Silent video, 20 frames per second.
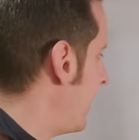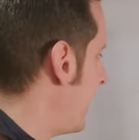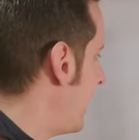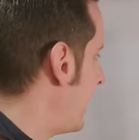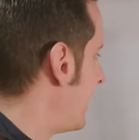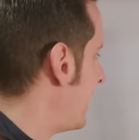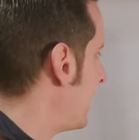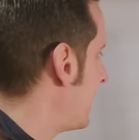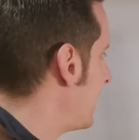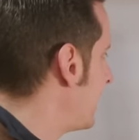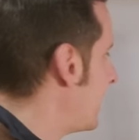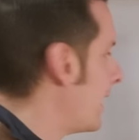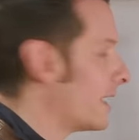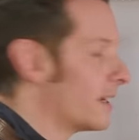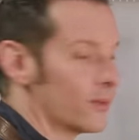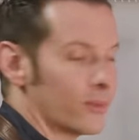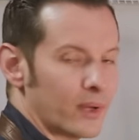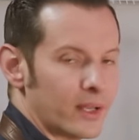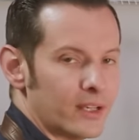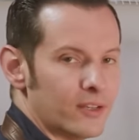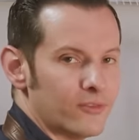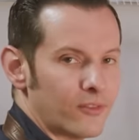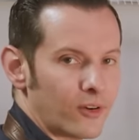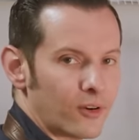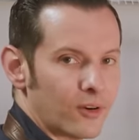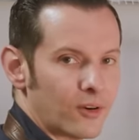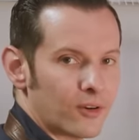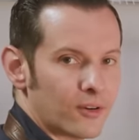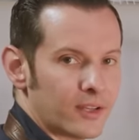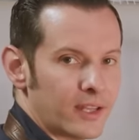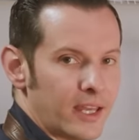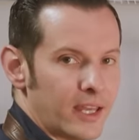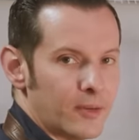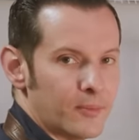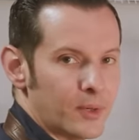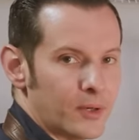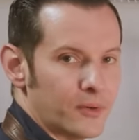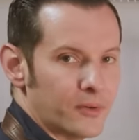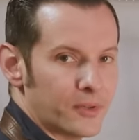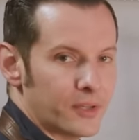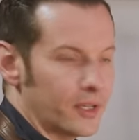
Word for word: and got it ready for our camo